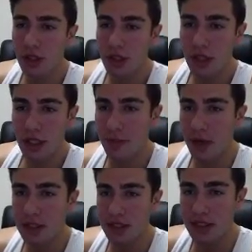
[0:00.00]
Yeah, I'm
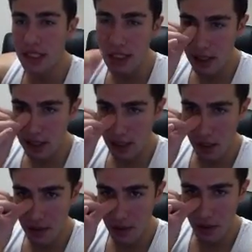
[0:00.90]
not seeing anything up
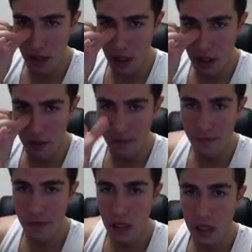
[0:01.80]
here.
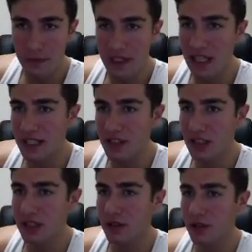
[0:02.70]
Did they
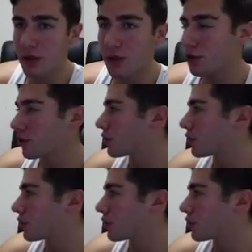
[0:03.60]
just do it through